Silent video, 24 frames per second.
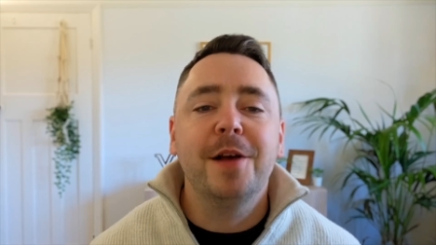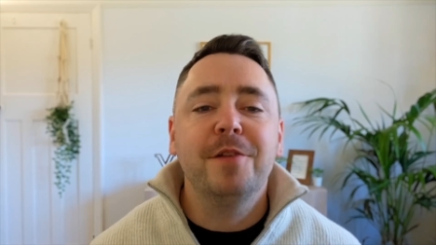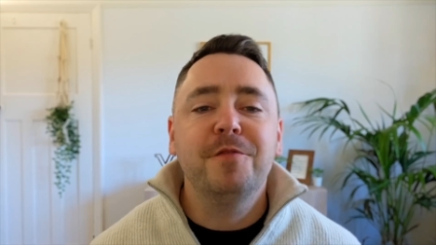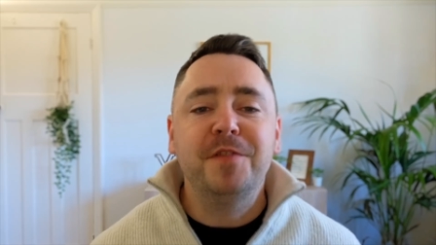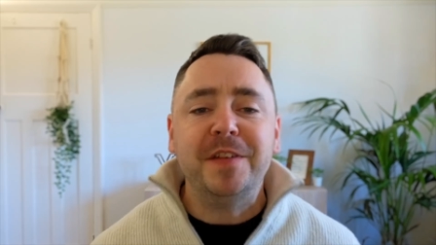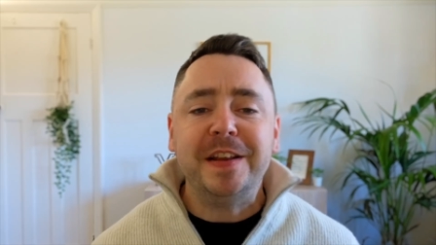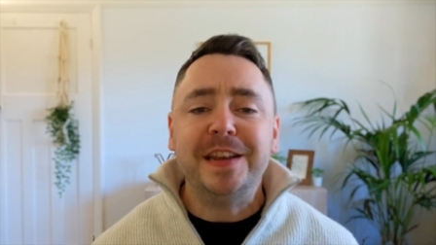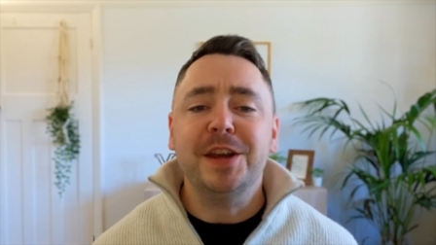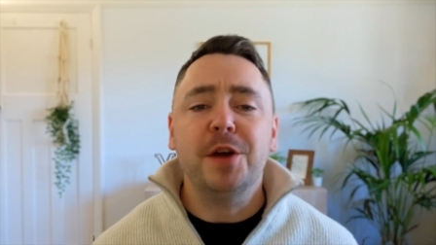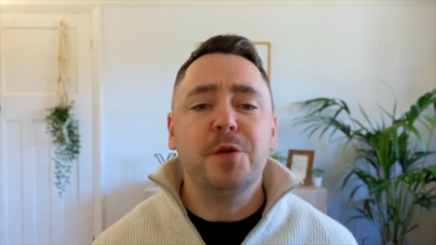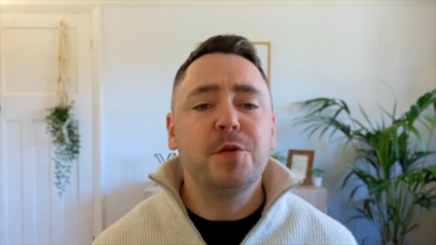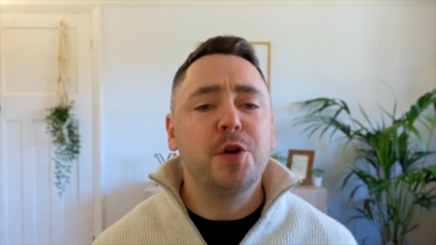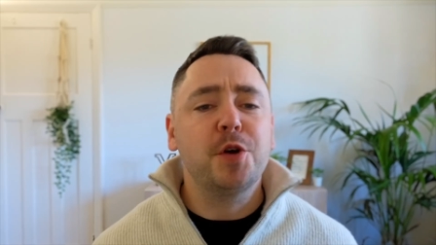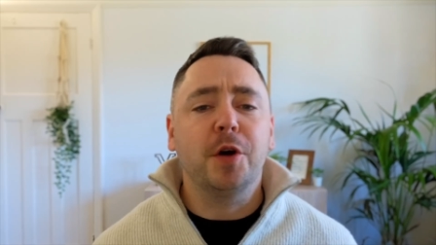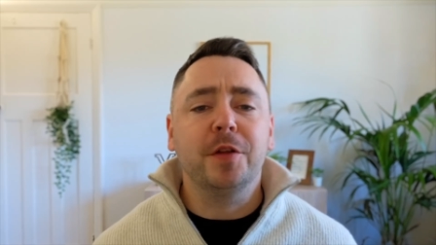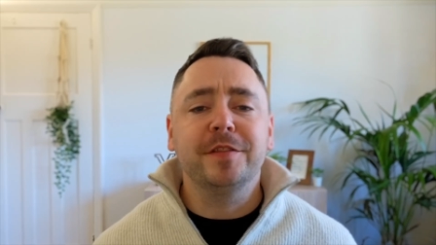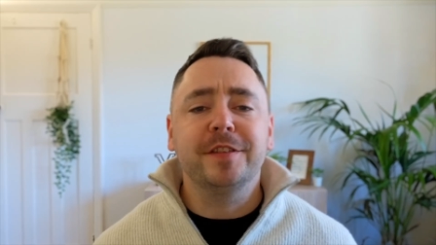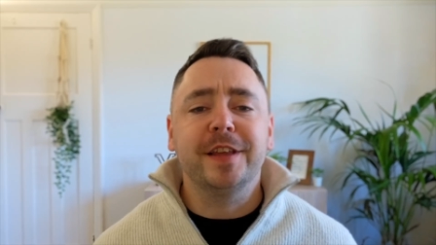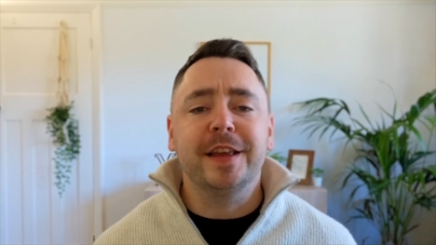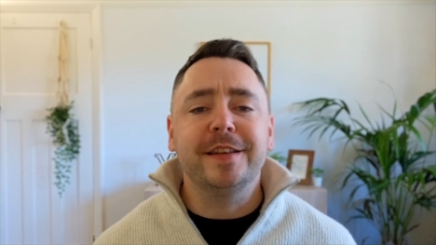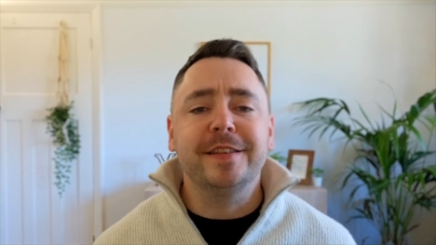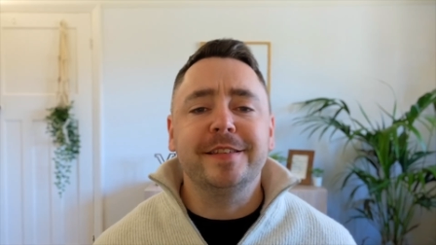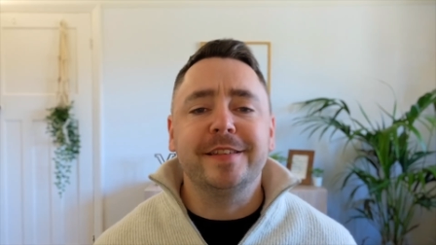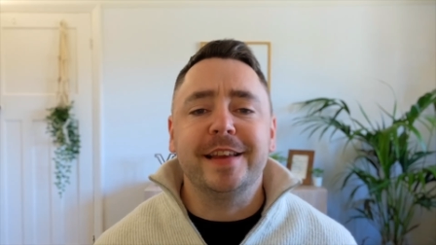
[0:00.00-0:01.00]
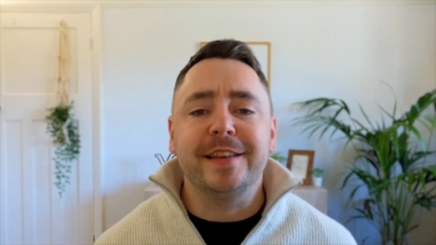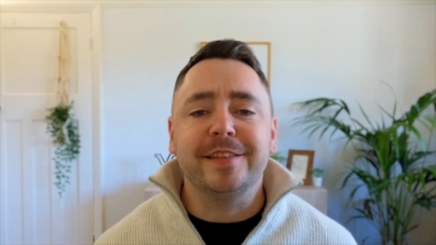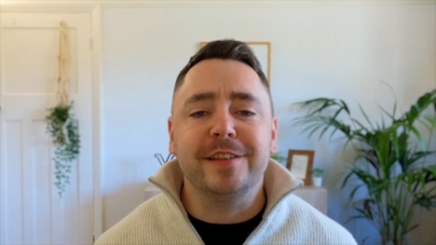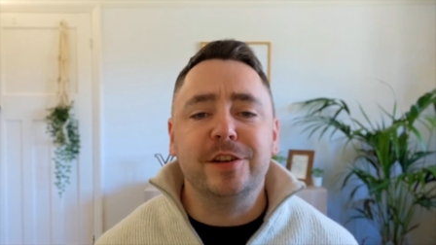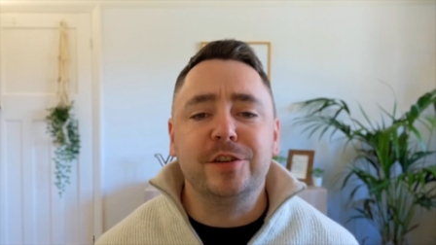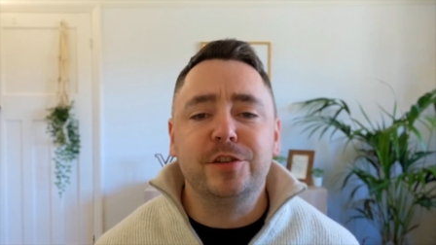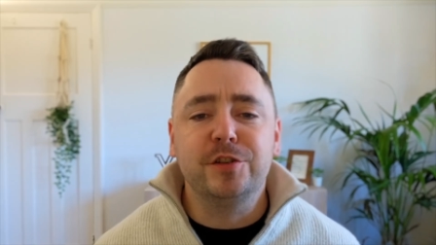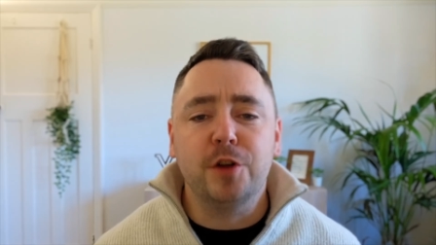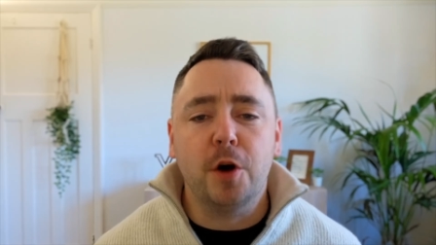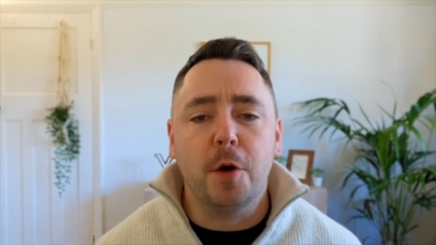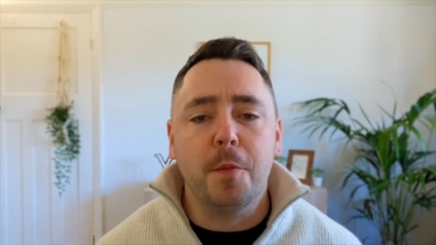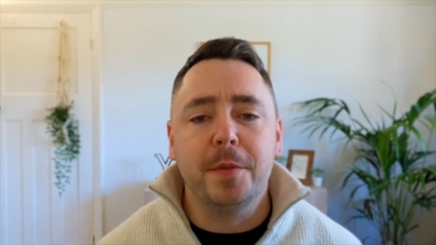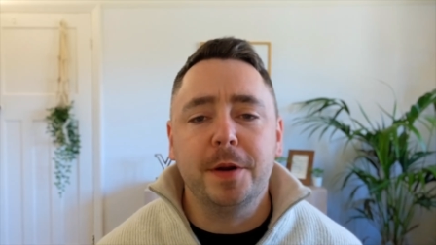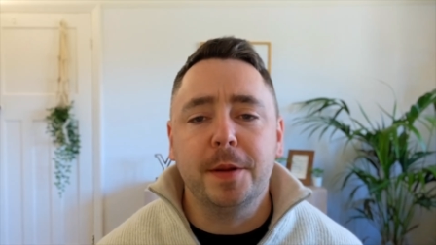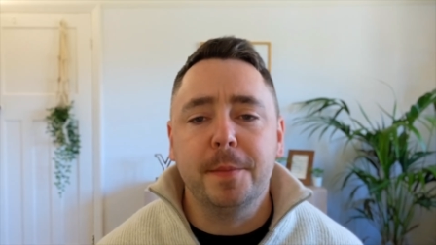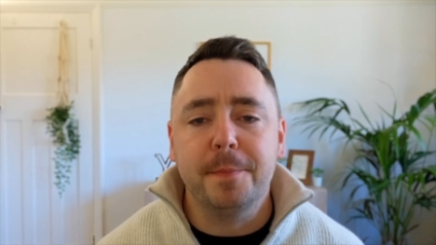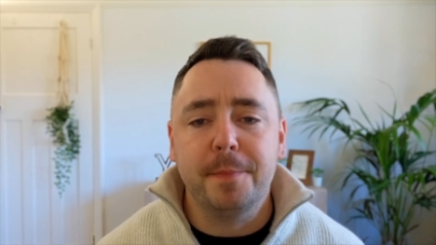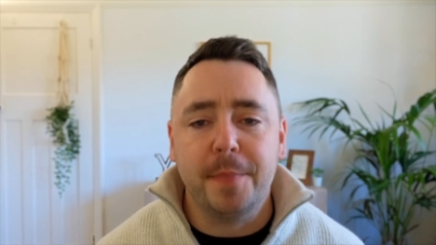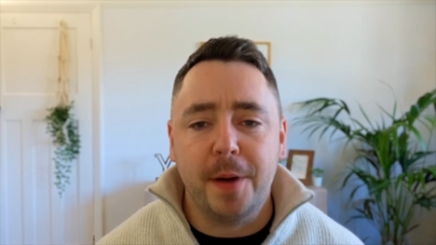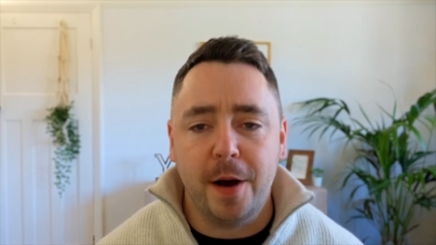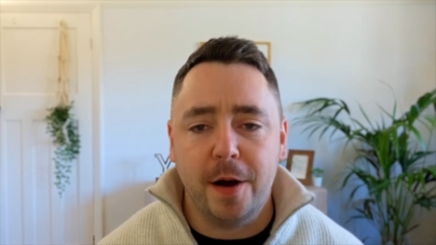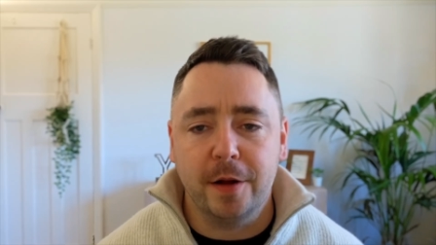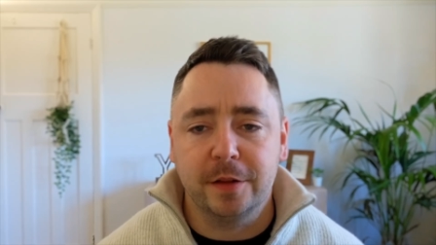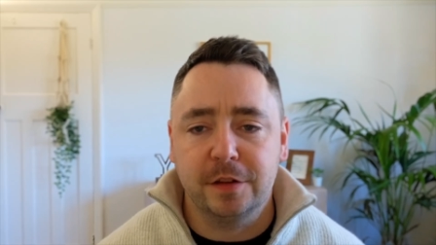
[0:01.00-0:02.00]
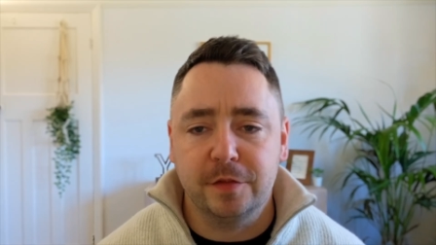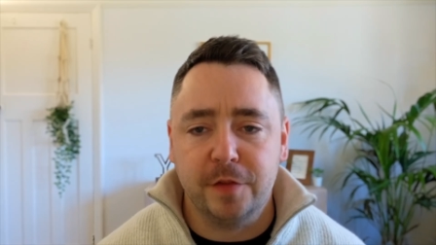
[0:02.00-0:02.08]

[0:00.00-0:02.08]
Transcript: Video content is a dominant part